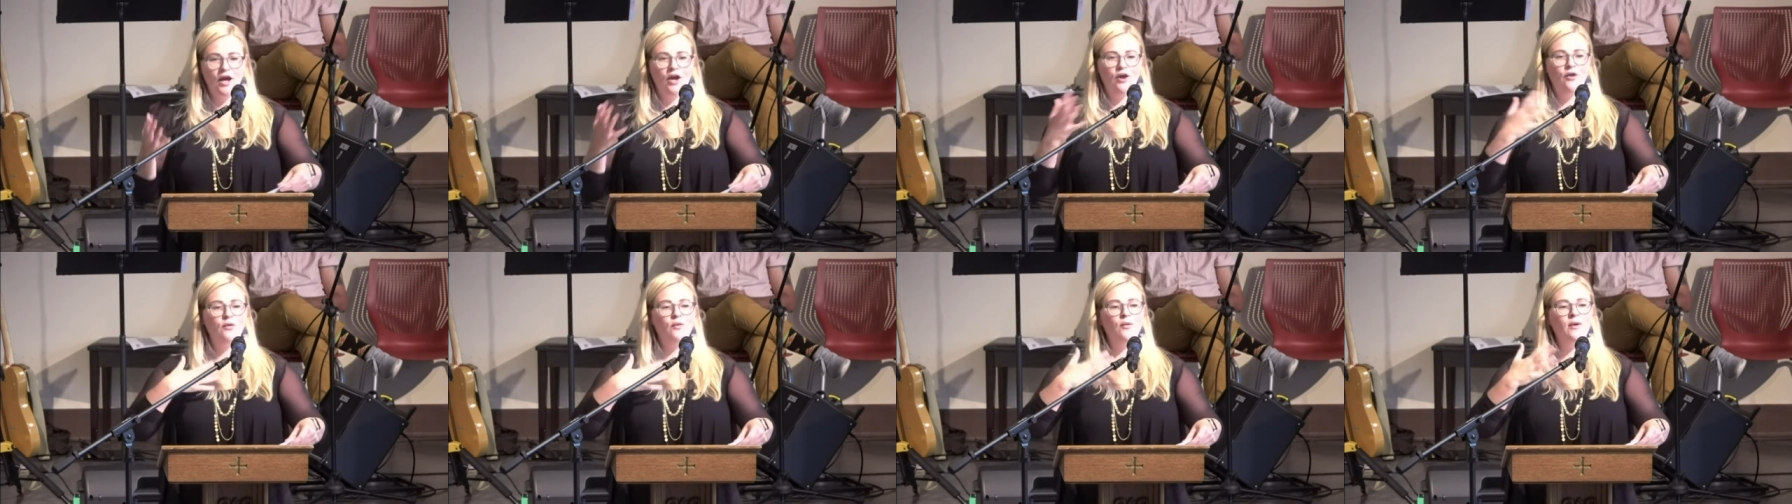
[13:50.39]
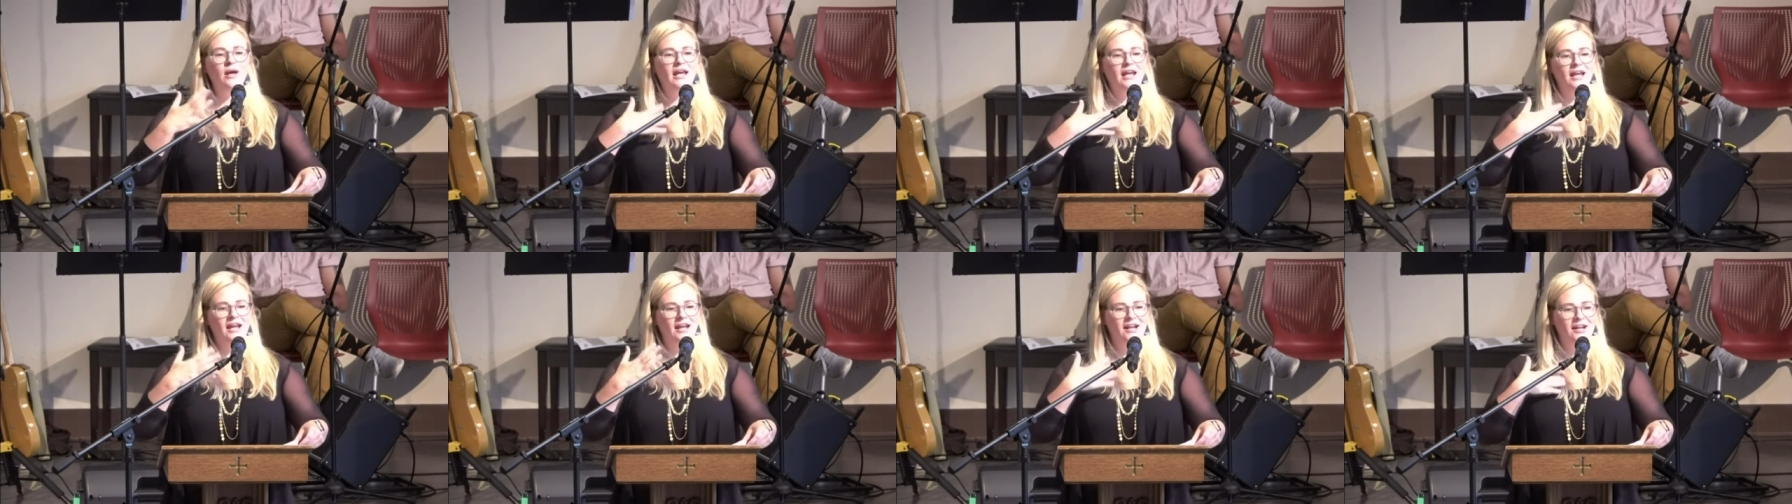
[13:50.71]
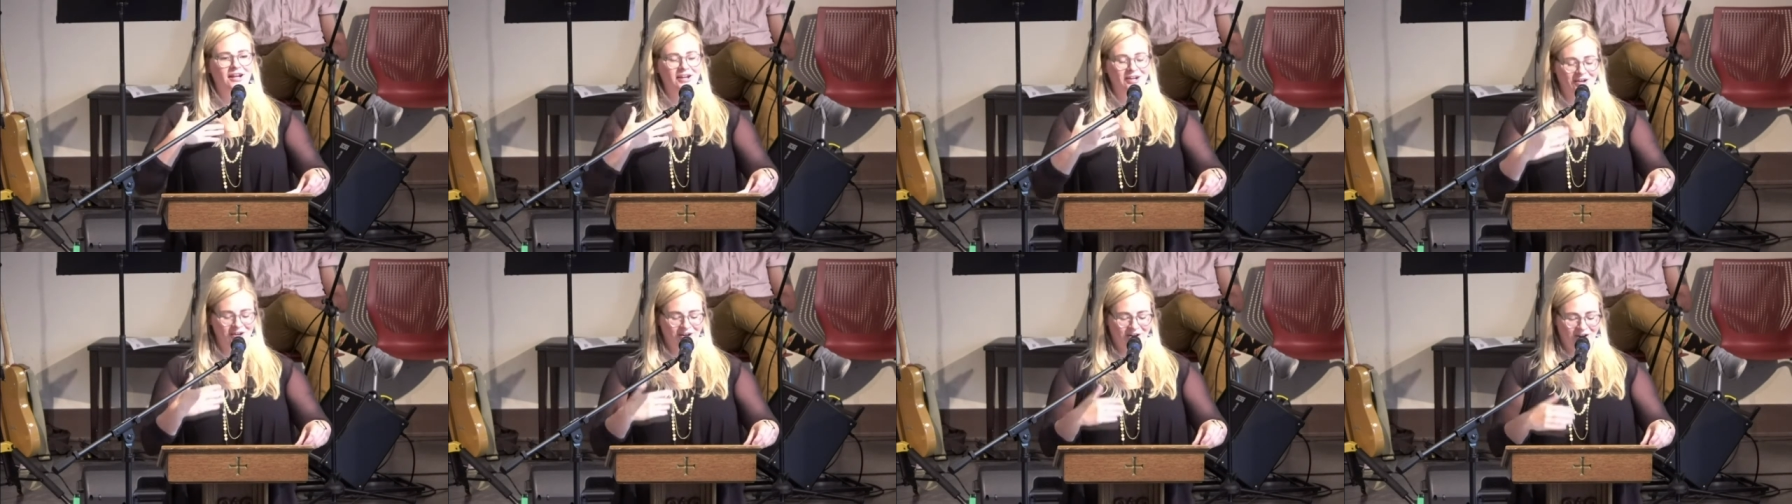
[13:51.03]
And
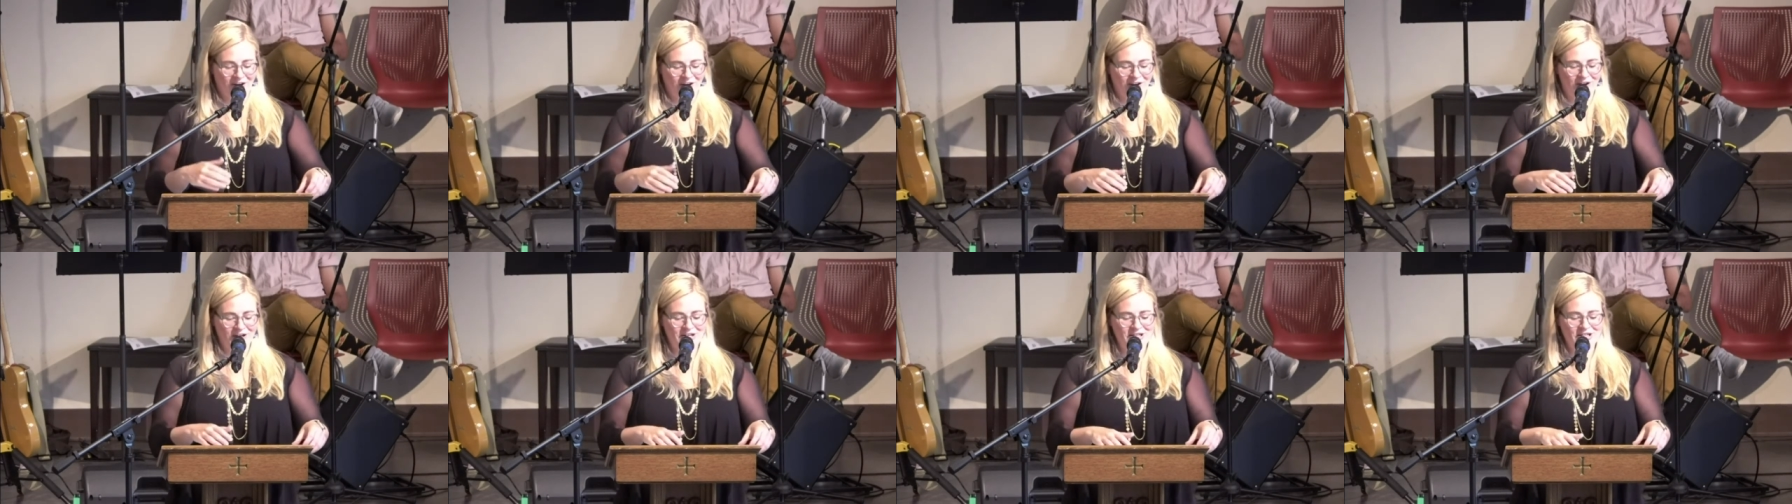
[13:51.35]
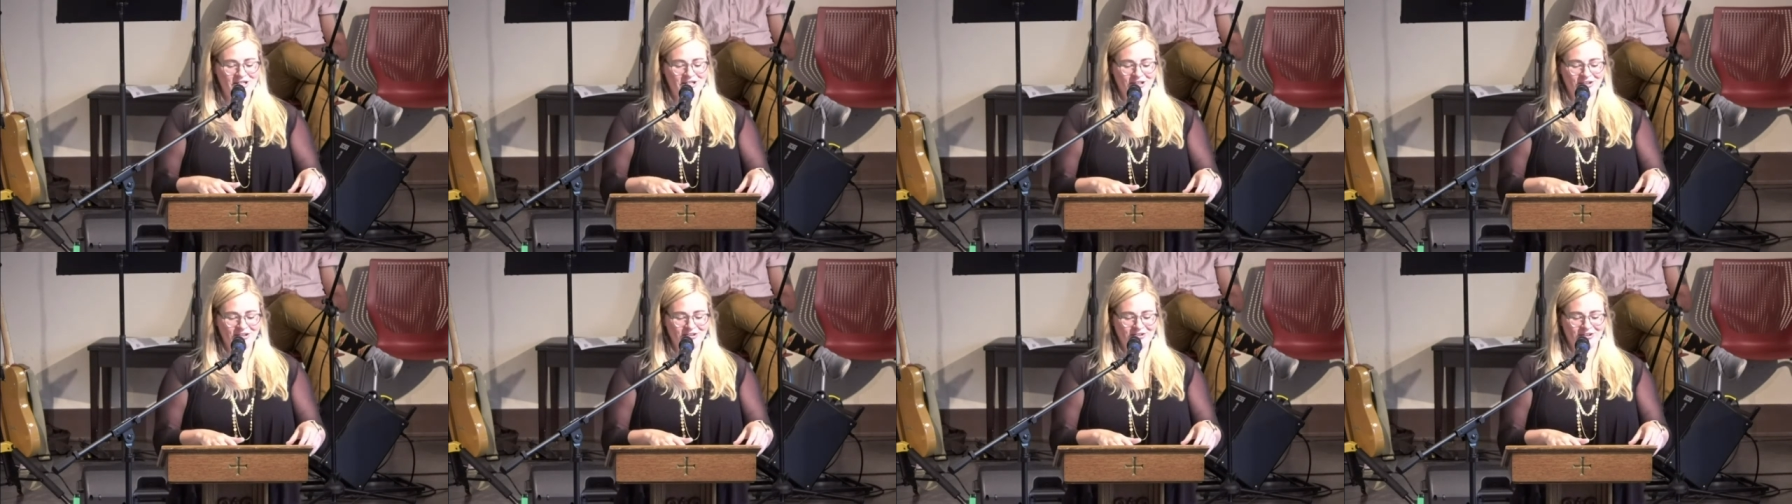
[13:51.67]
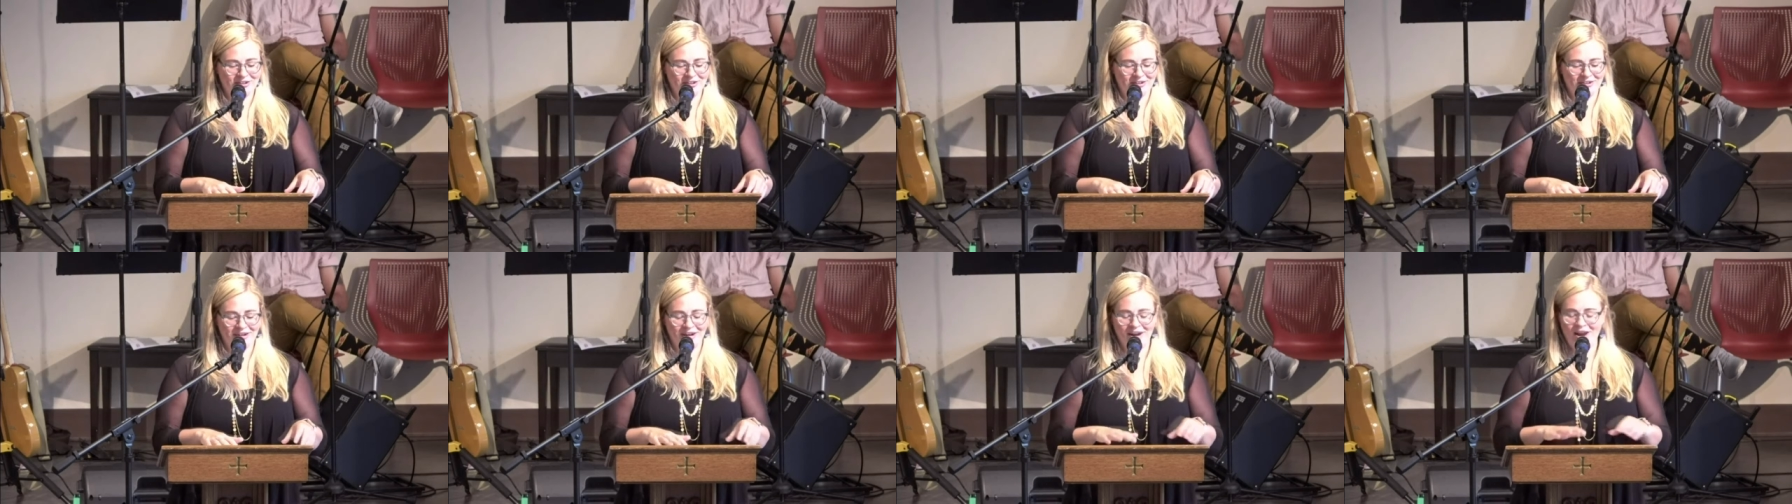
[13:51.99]
we, her
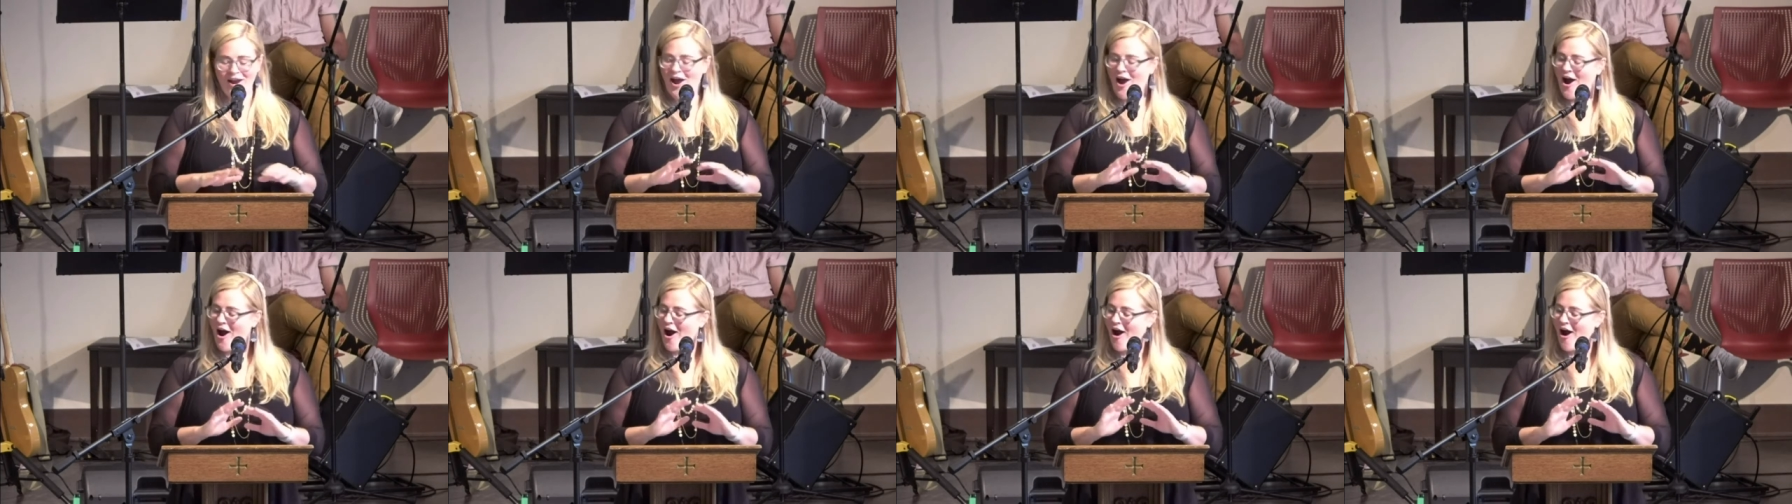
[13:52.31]
children,